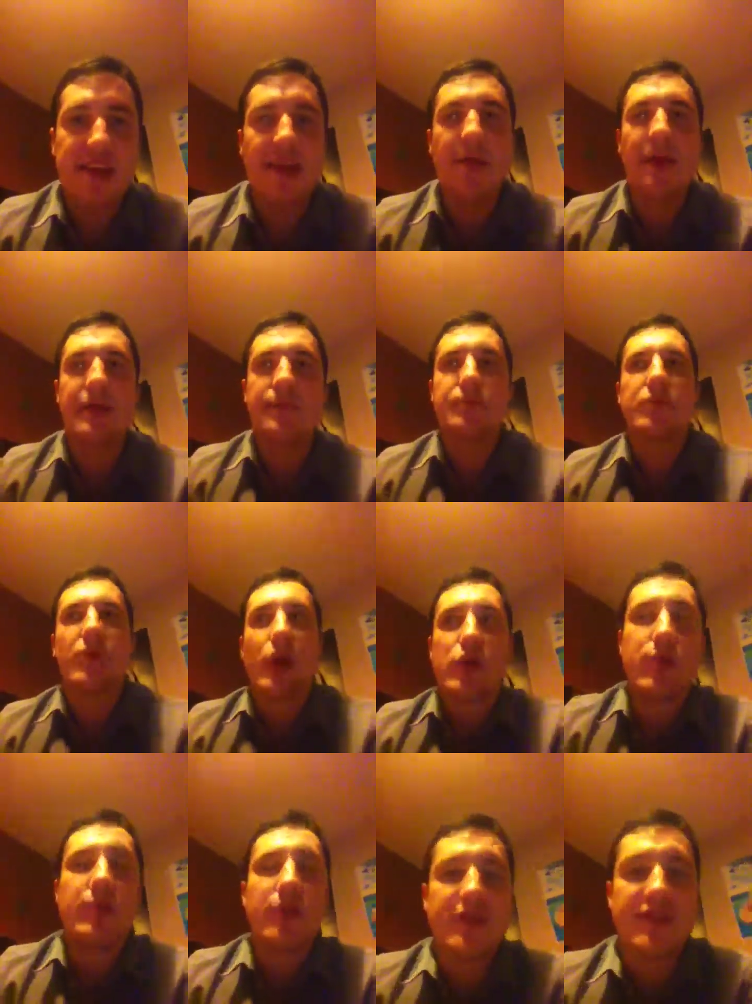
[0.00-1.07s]
I mean, do
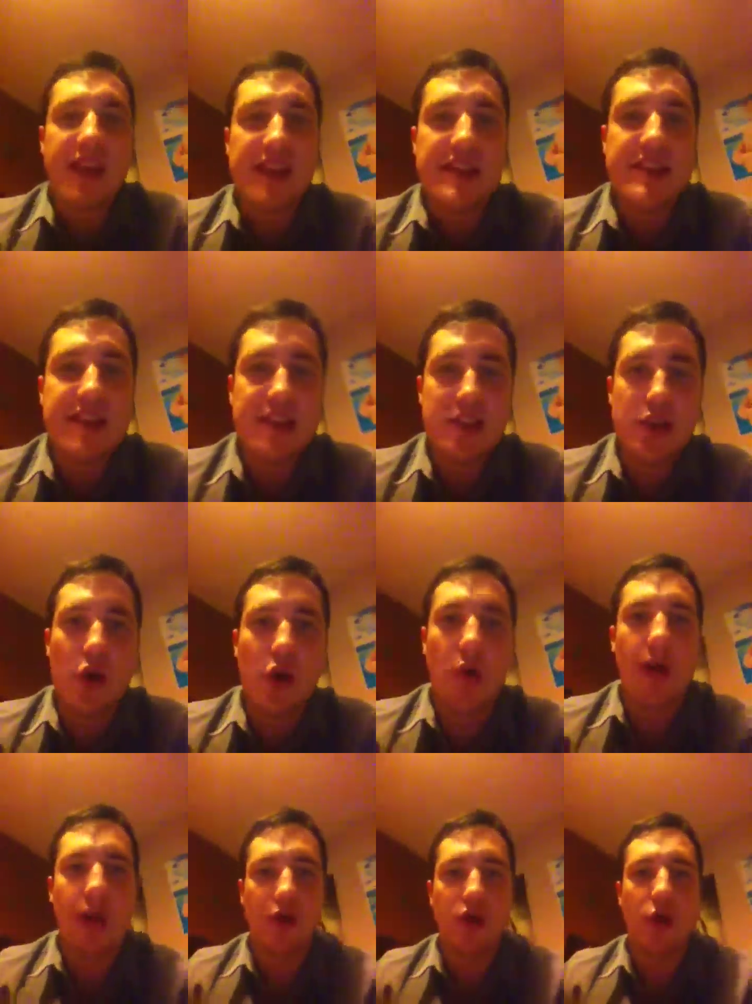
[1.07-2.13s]
you remember those lessons in school
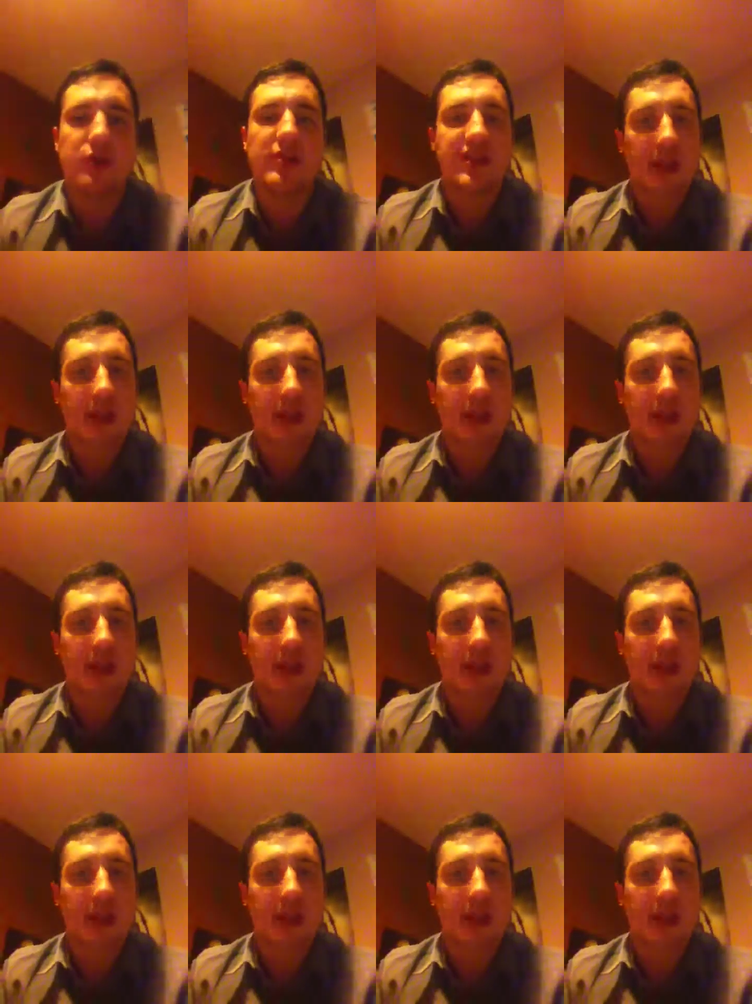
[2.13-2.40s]
where you're told to